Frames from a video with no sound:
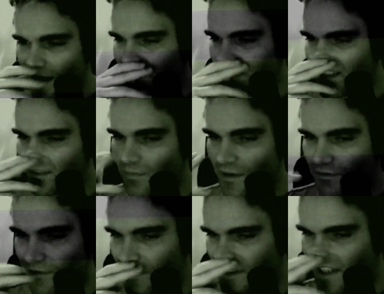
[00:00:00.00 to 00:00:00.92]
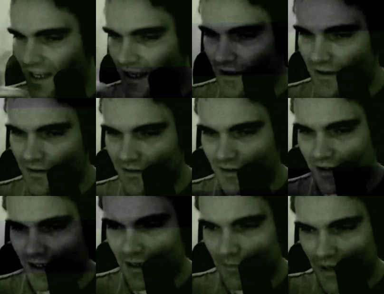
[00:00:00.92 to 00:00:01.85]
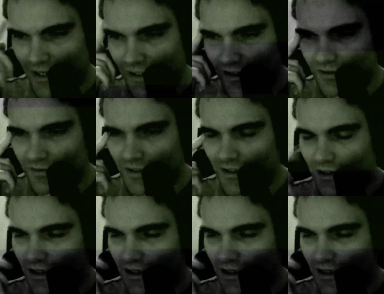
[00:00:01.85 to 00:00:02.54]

and this is my first day getting back into it.